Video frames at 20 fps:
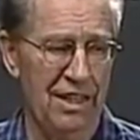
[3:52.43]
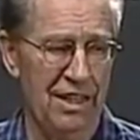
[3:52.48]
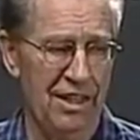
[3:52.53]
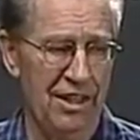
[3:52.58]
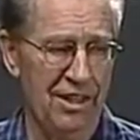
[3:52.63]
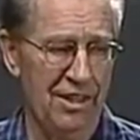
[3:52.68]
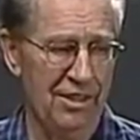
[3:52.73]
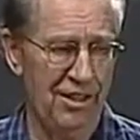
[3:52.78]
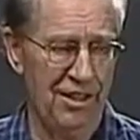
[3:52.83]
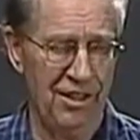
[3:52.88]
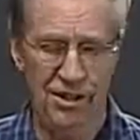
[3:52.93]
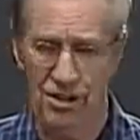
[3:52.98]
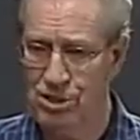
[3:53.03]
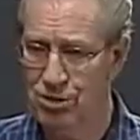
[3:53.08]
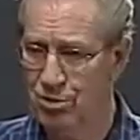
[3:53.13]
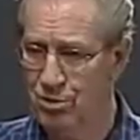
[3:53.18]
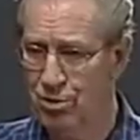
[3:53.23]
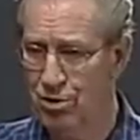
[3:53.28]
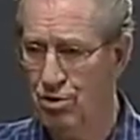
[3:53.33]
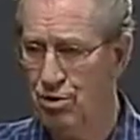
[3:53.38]
and they
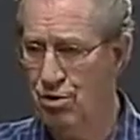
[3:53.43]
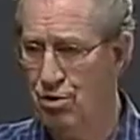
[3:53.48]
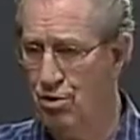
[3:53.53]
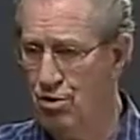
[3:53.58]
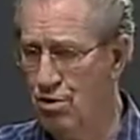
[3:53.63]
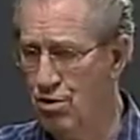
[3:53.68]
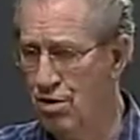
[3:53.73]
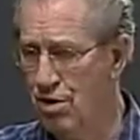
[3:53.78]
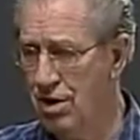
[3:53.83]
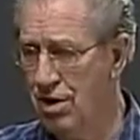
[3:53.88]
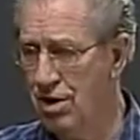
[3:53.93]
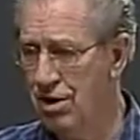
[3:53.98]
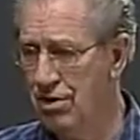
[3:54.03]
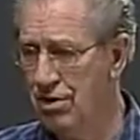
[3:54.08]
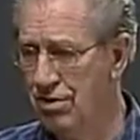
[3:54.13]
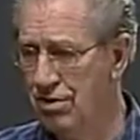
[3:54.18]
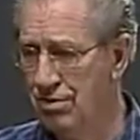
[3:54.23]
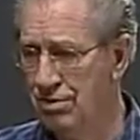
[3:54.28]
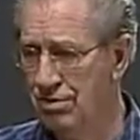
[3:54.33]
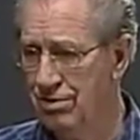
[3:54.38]
said, well, who are
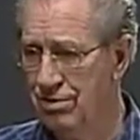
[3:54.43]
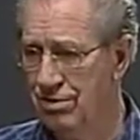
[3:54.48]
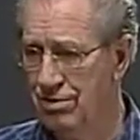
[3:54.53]
you?